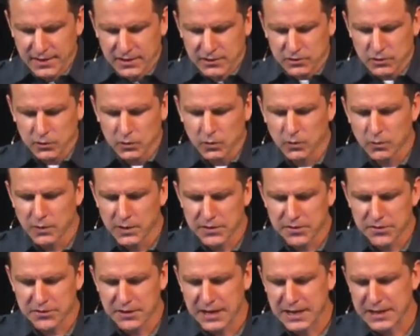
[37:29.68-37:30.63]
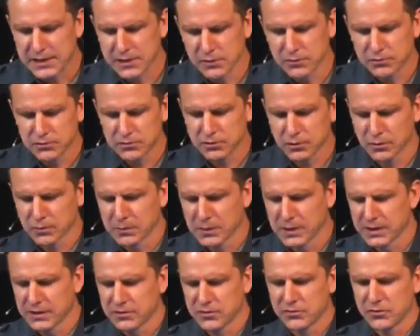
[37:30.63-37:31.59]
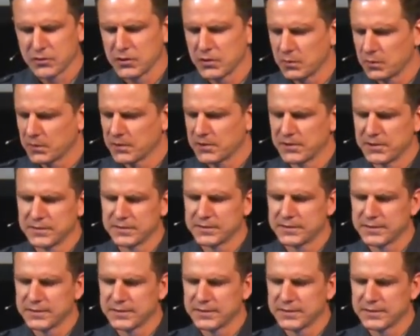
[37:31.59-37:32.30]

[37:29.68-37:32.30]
So, Lord, we thank you so much for your word.